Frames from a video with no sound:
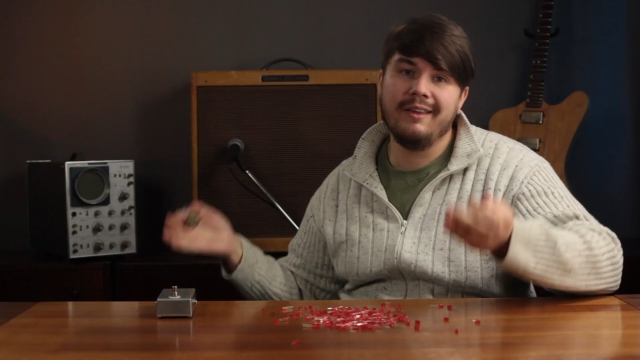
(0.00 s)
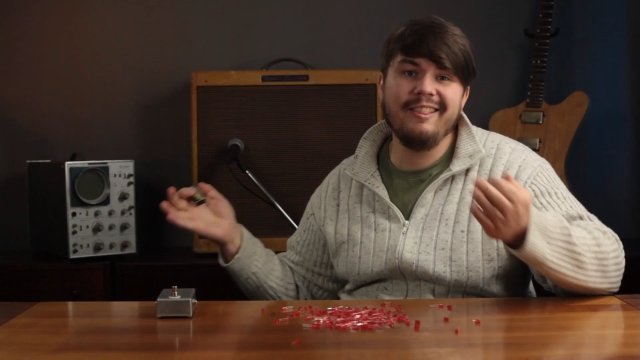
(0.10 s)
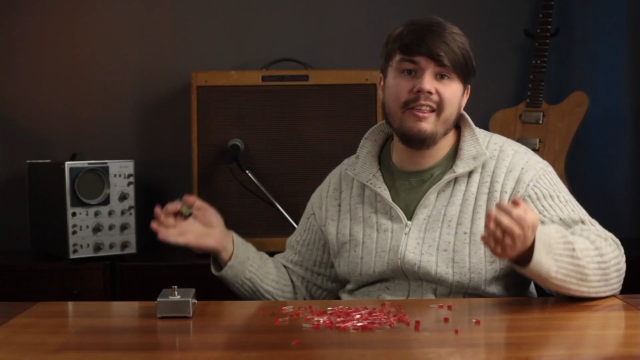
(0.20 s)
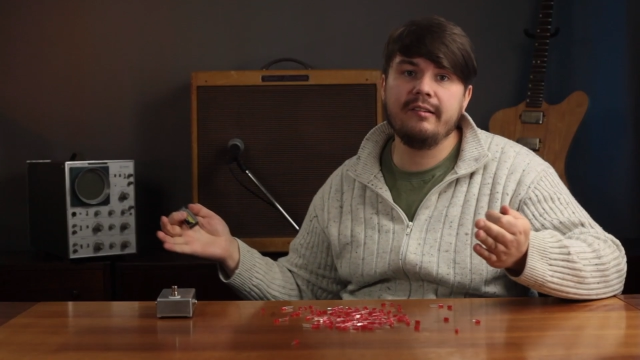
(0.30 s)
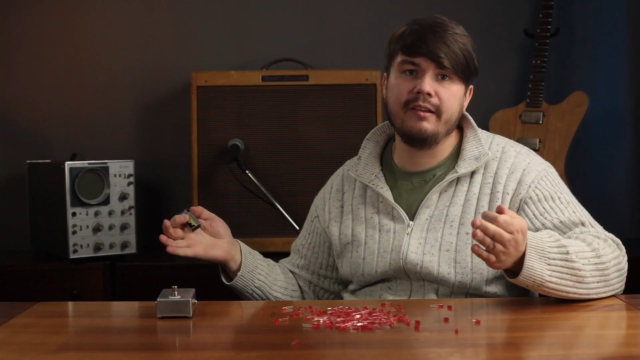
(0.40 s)

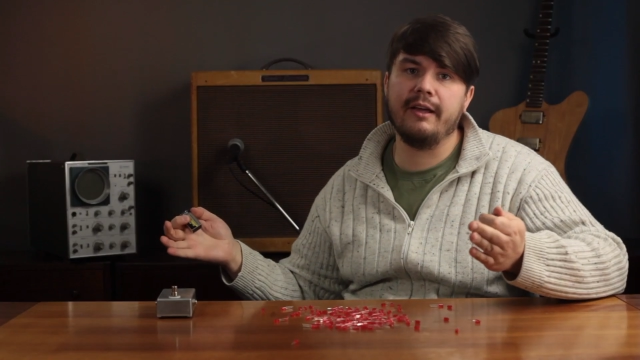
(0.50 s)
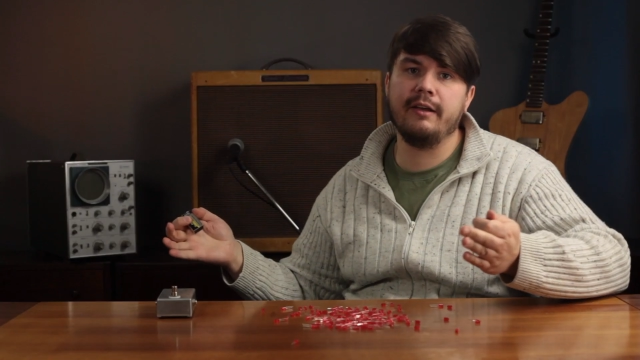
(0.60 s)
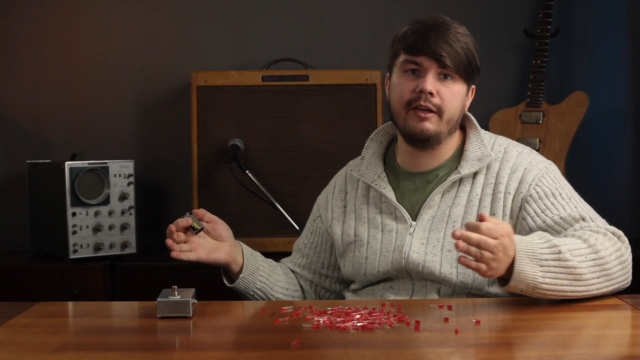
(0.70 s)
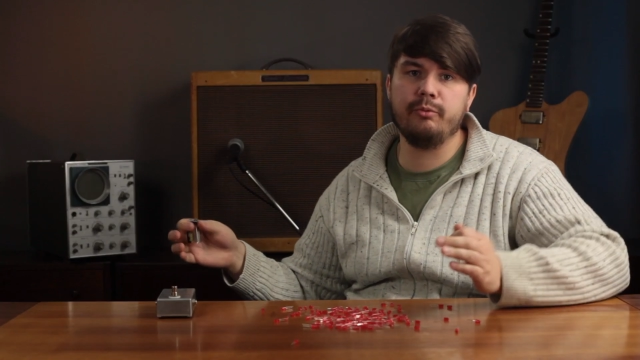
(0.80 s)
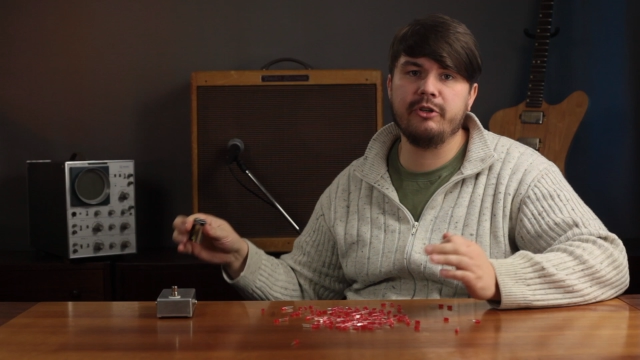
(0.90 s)
in this day and
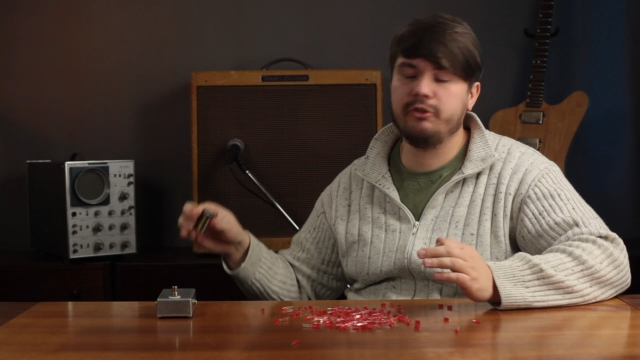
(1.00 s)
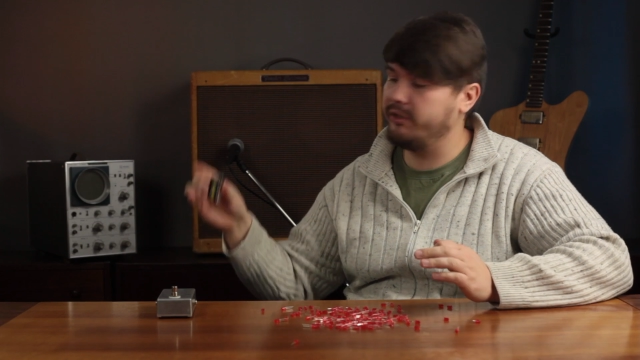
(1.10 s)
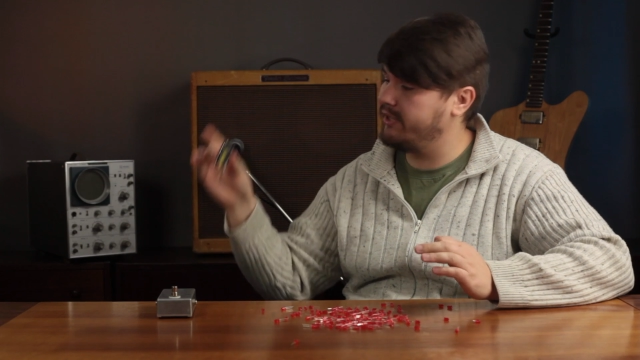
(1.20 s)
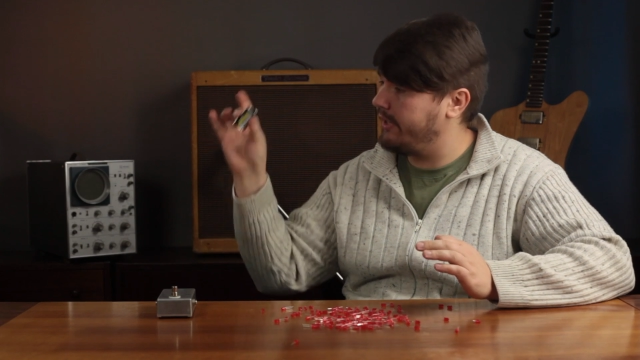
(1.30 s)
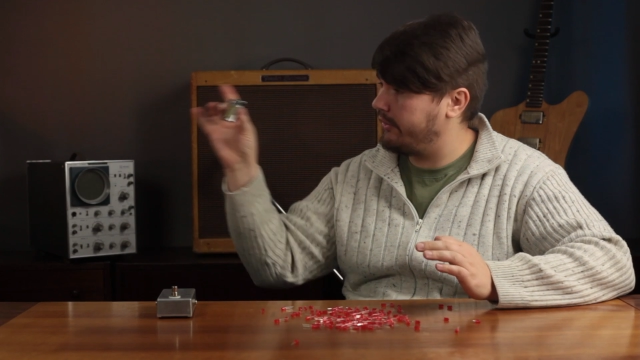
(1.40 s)
age we
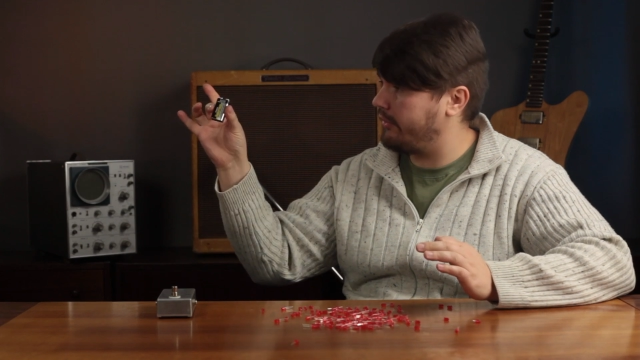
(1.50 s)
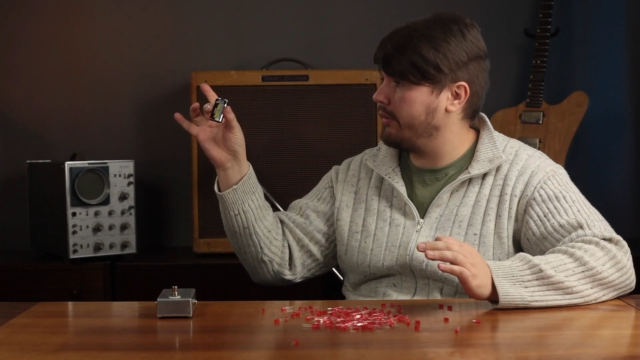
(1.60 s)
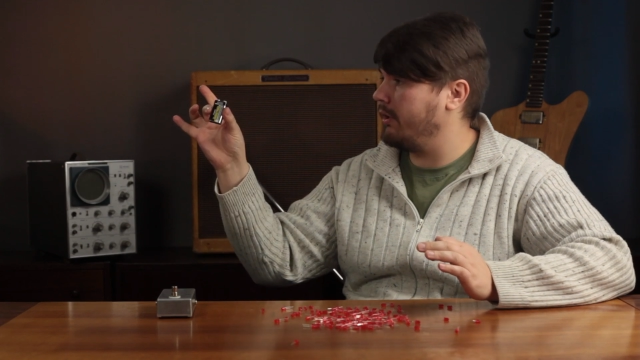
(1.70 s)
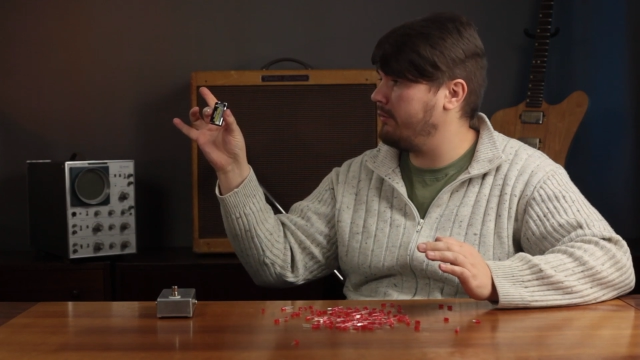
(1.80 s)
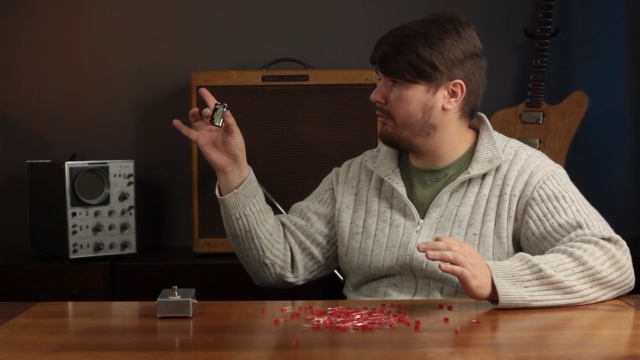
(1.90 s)
should ditch
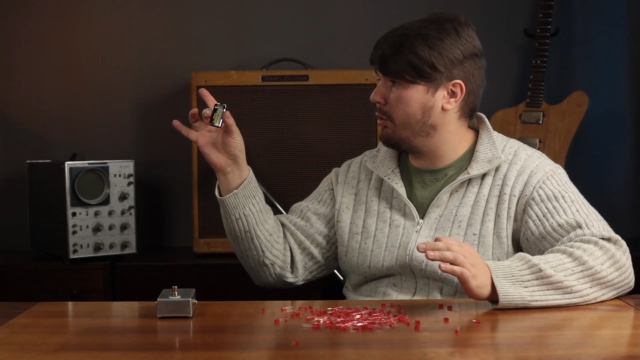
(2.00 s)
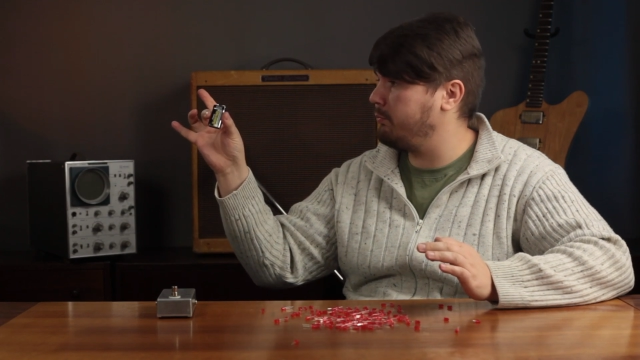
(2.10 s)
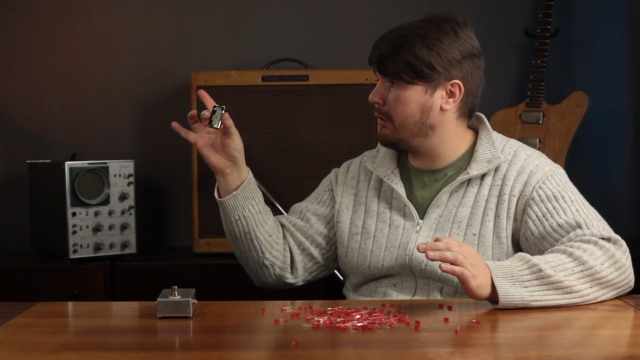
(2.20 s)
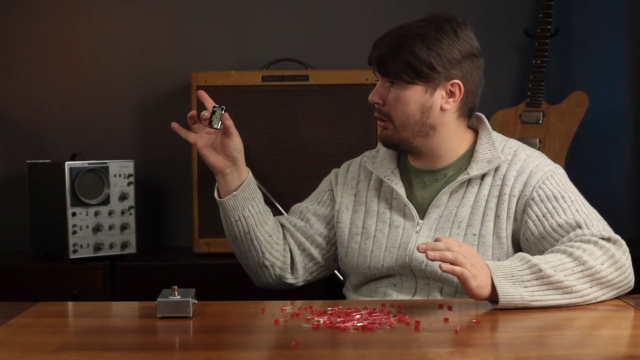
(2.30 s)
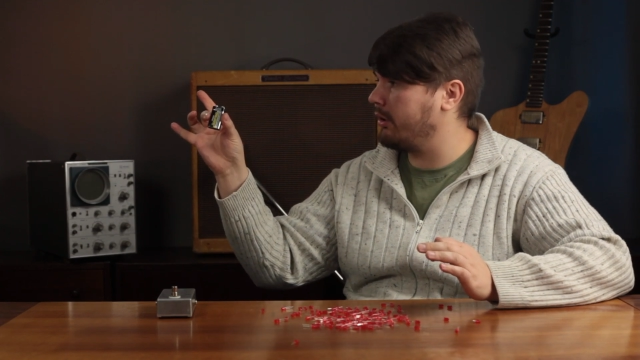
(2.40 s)
the
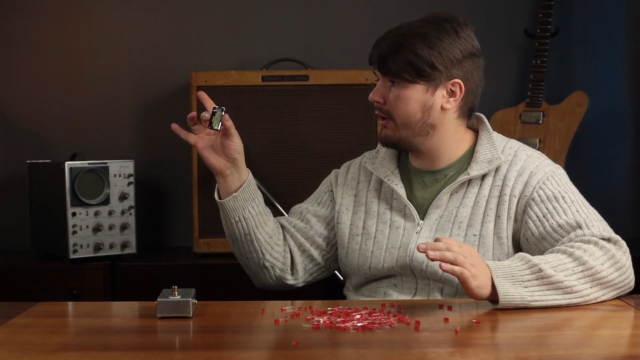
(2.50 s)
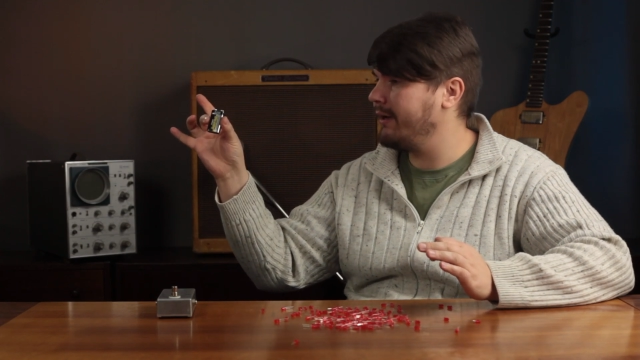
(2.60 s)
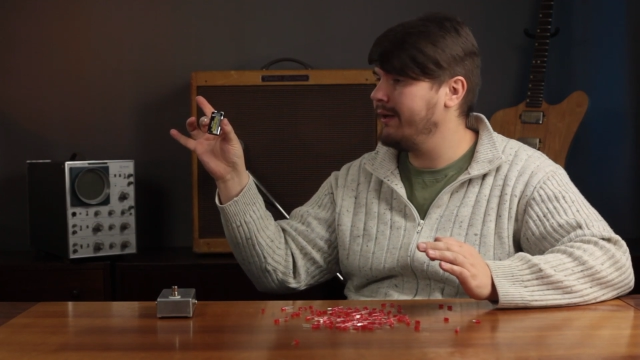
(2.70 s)
9V block.